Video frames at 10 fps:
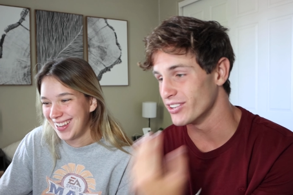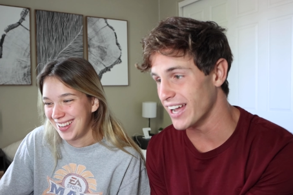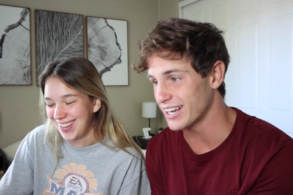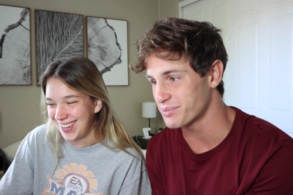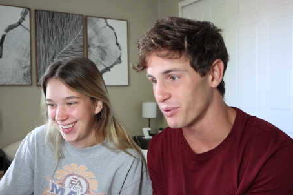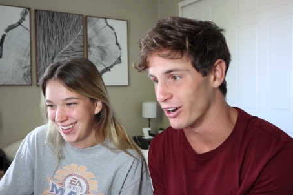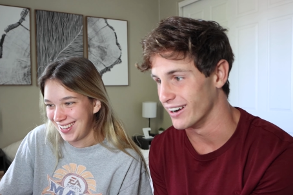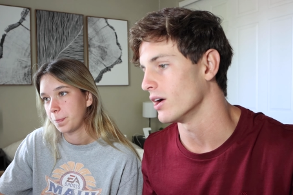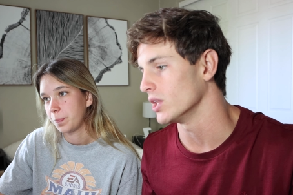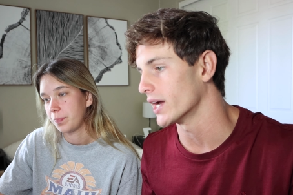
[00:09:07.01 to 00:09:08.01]
Speaker 1: You're the expert!
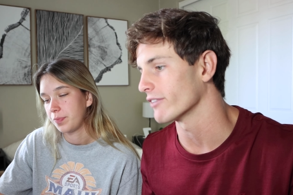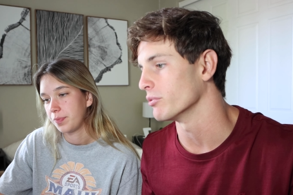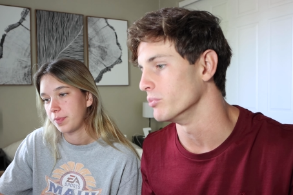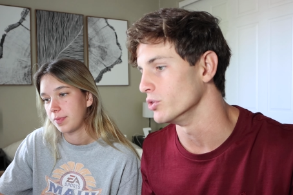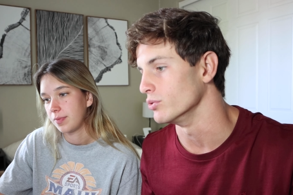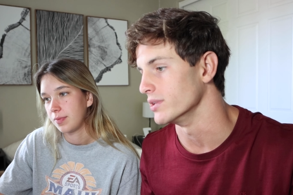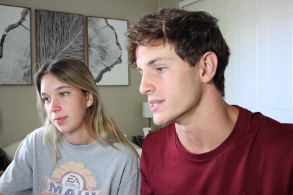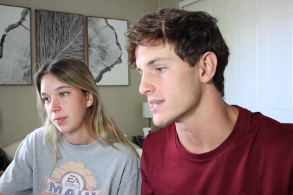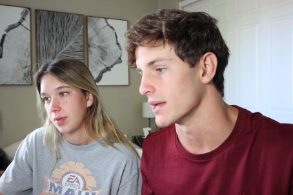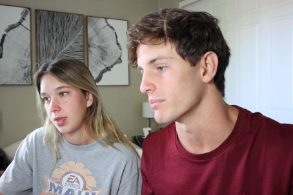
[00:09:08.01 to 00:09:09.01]
A lot of them do the
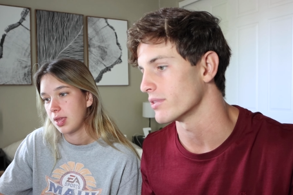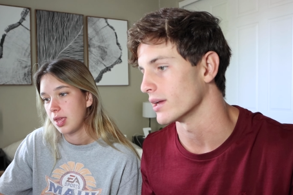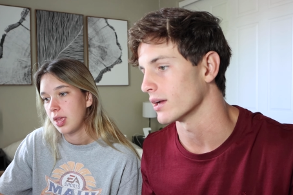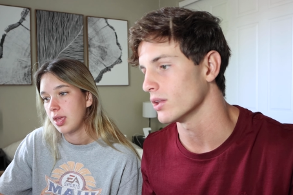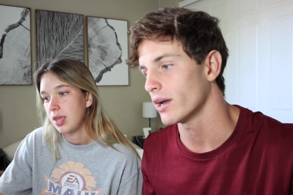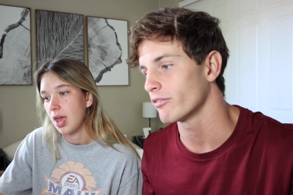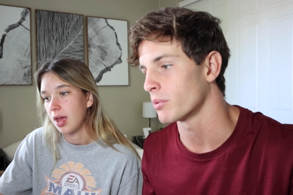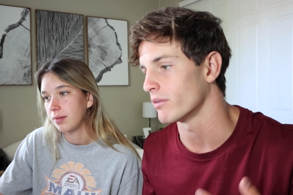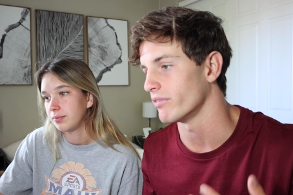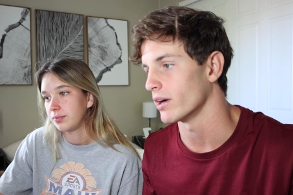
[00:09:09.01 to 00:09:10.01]
same thing. A lot of yeah. them
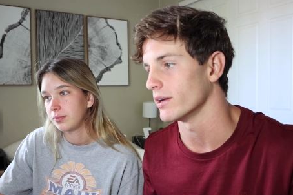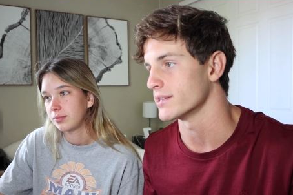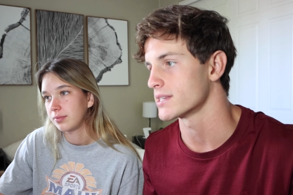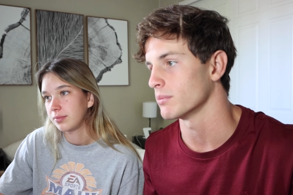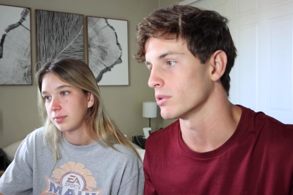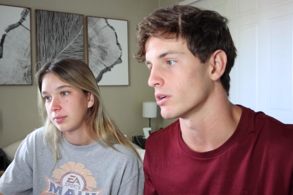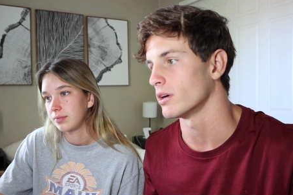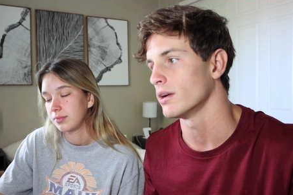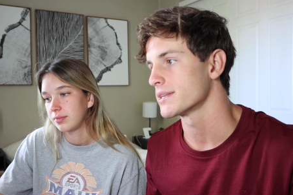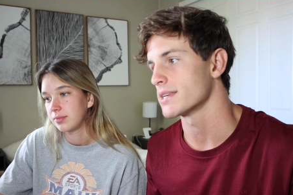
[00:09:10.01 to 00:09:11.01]
are very
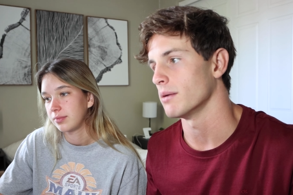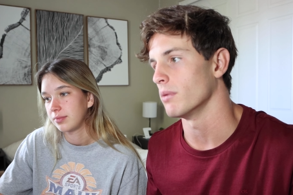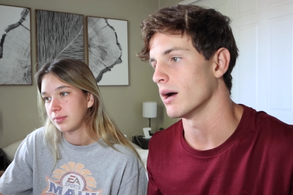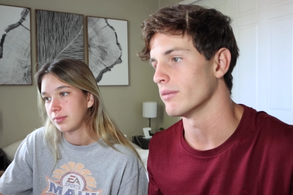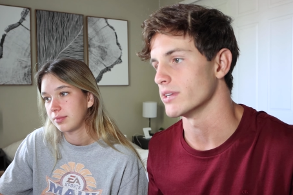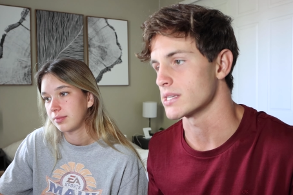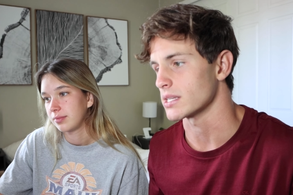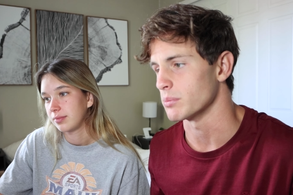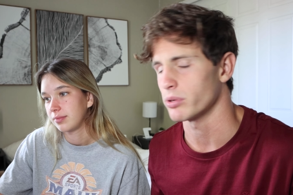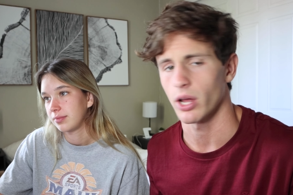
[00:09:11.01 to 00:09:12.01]
similar. Some
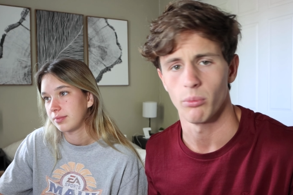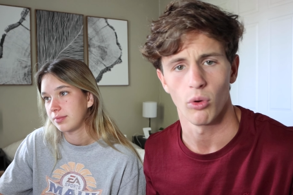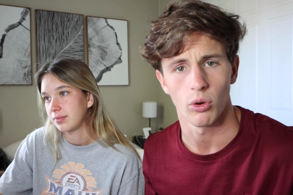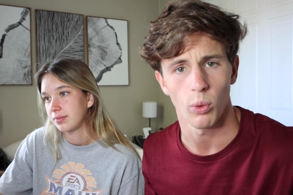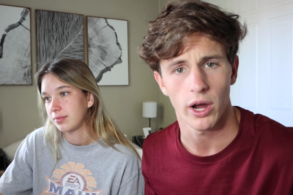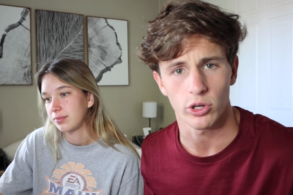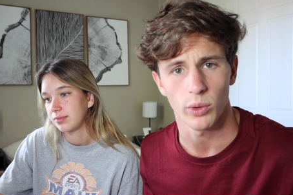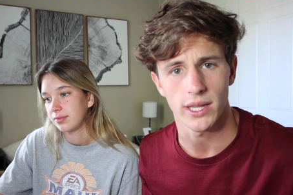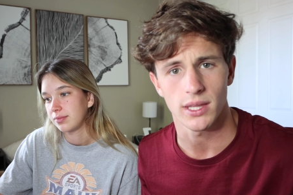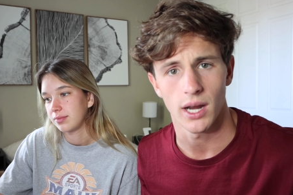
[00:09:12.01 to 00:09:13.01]
obviously put on more water
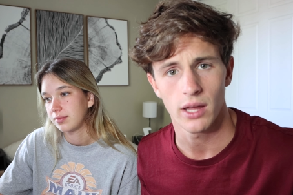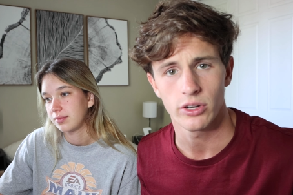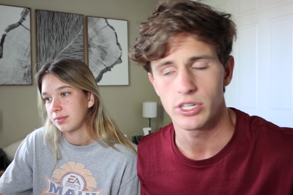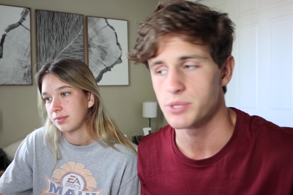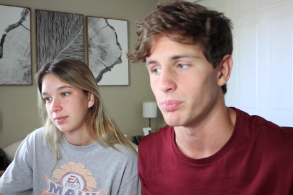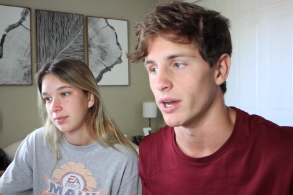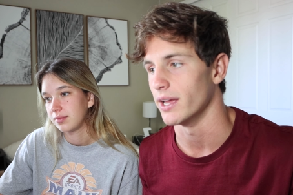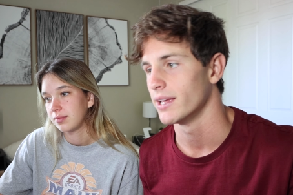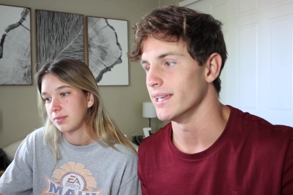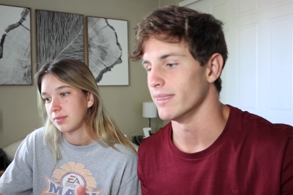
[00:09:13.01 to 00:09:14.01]
weight than others, but
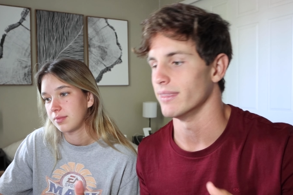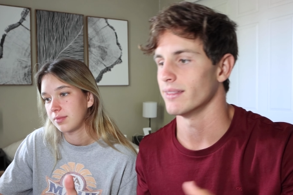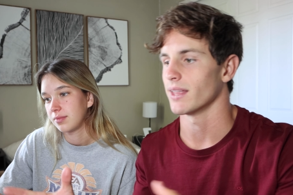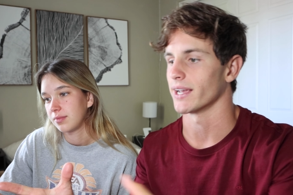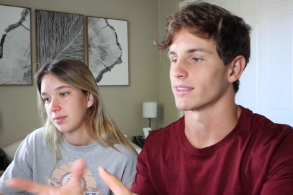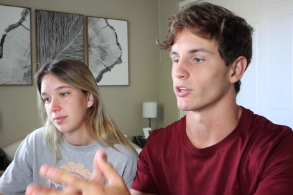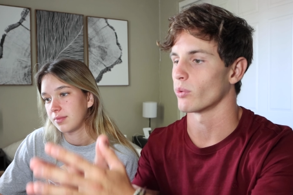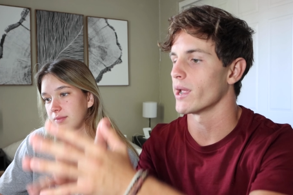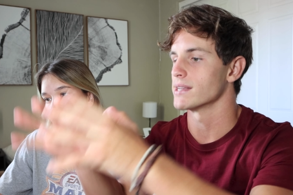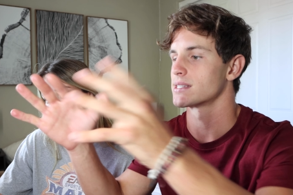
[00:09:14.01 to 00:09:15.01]
in like the
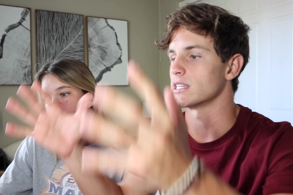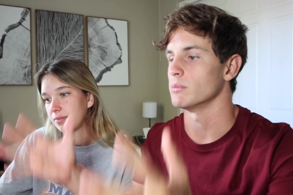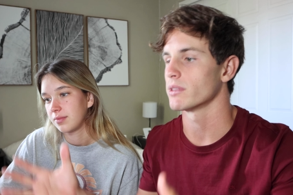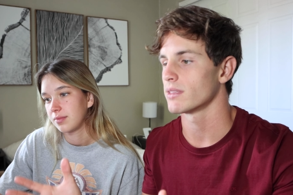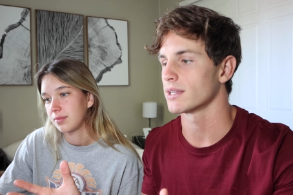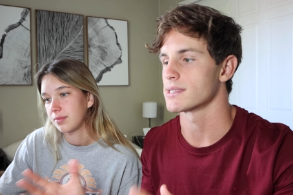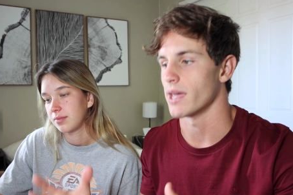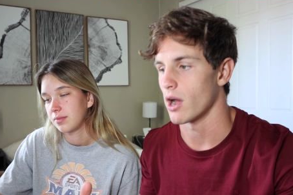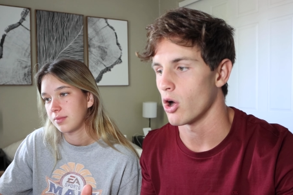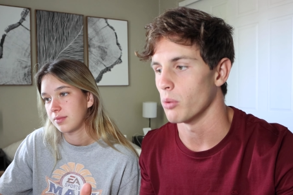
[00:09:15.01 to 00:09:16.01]
grand scheme of things, they
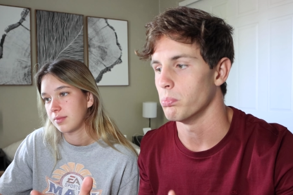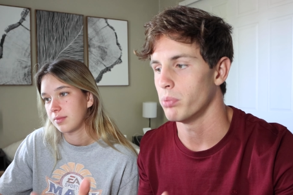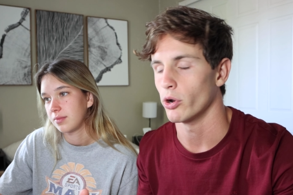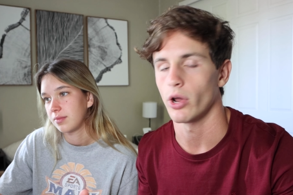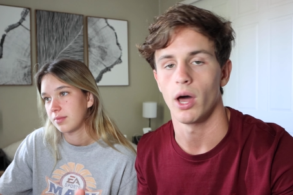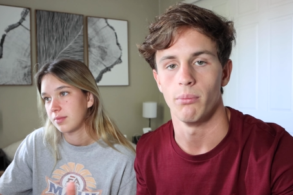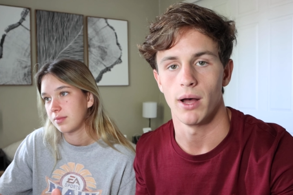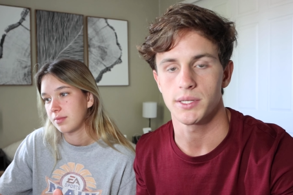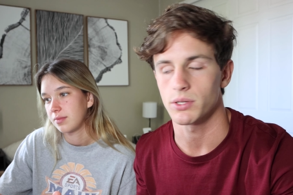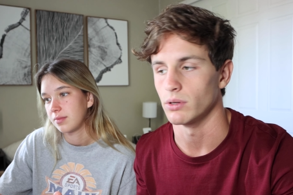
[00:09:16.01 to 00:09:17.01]
all put on
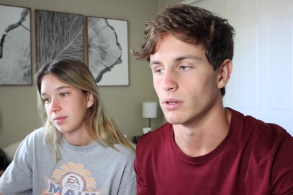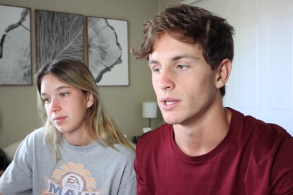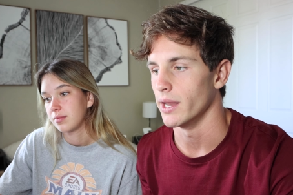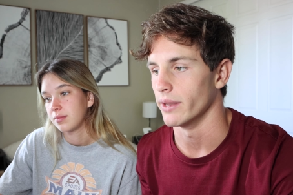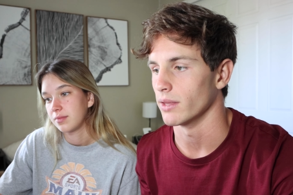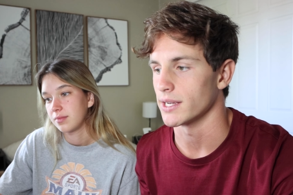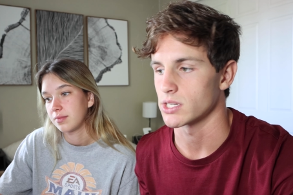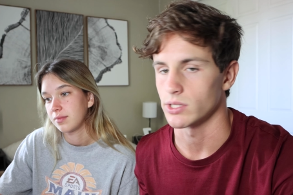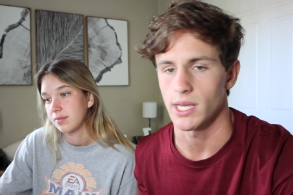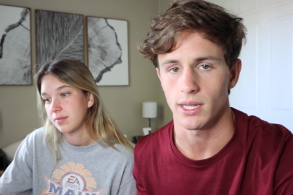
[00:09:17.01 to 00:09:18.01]
muscle, and unless
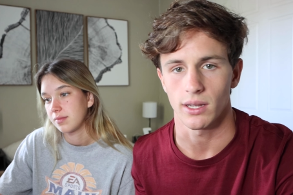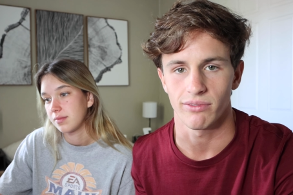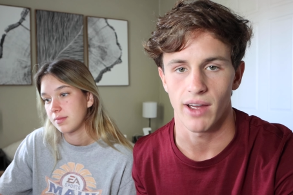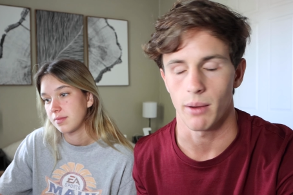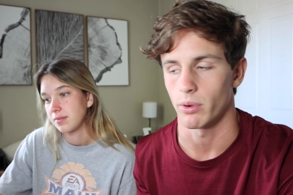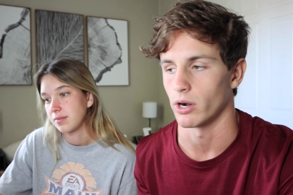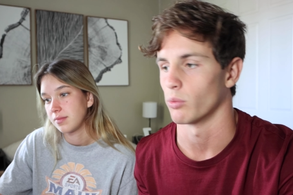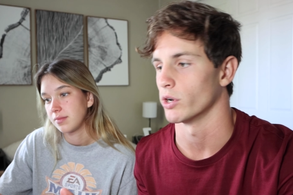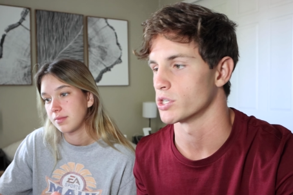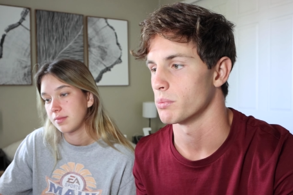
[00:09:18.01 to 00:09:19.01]
you're taking a fat burner,
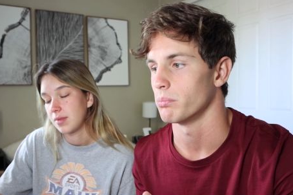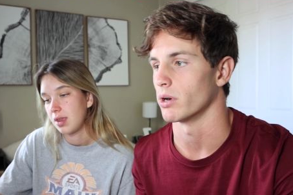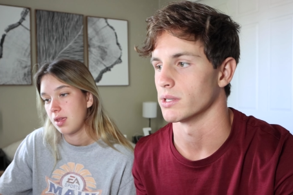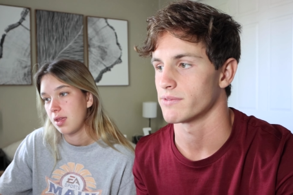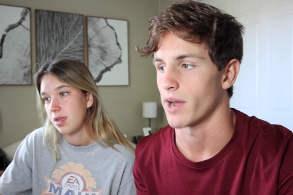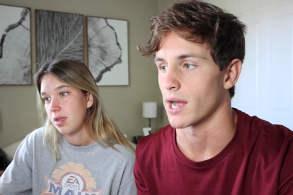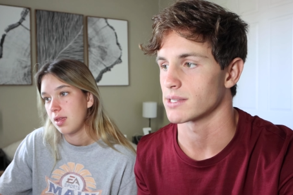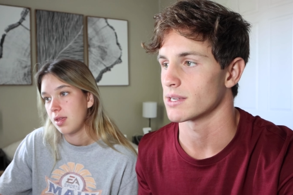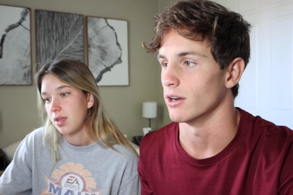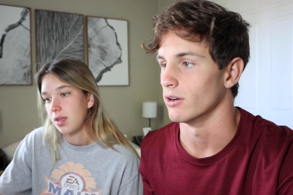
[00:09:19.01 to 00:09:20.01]
which burns fat.
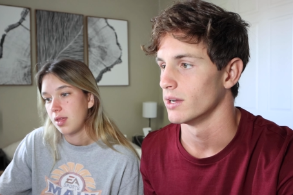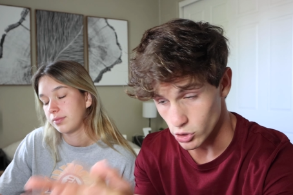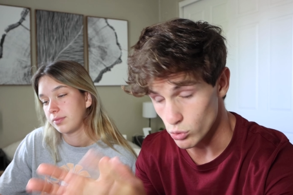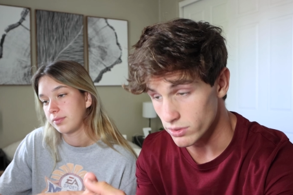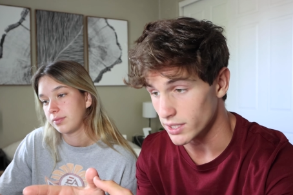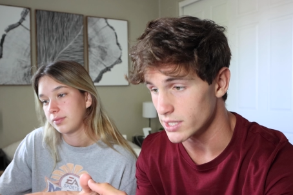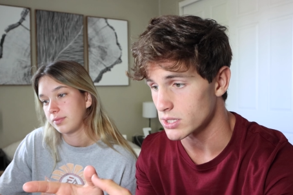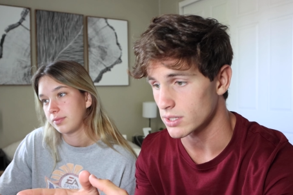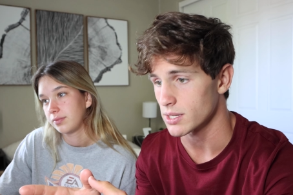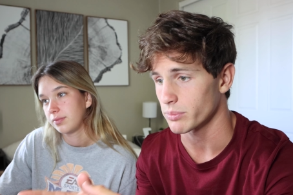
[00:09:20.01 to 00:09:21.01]
So you think he
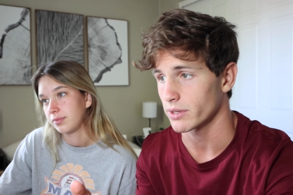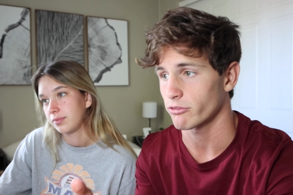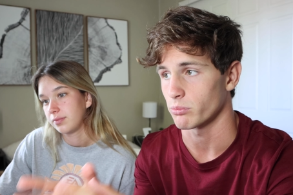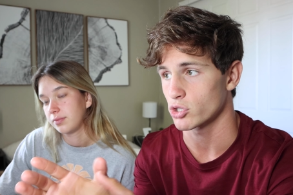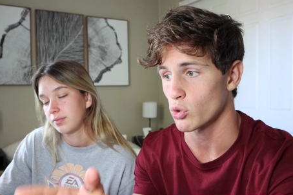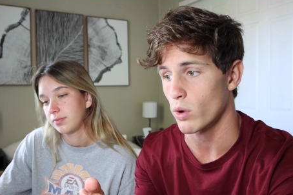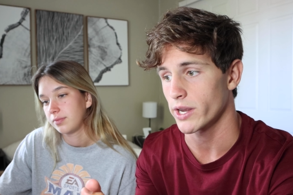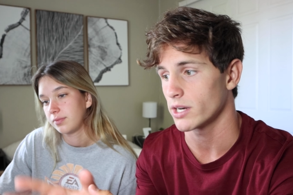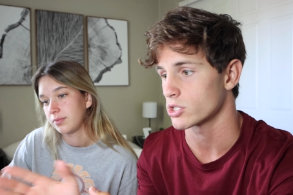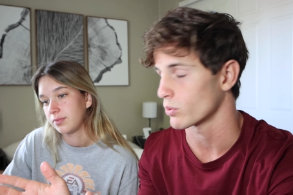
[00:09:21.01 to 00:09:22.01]
took something from
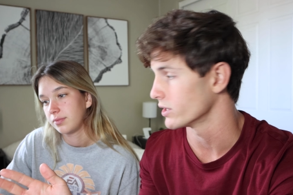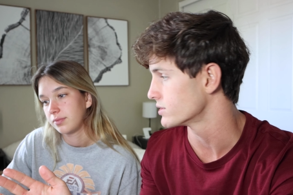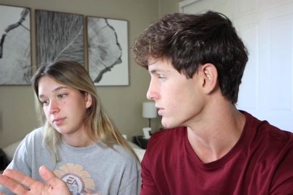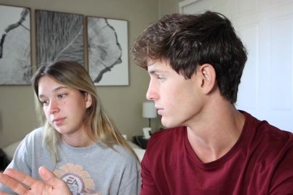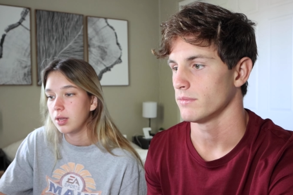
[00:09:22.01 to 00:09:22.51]
20 to 22.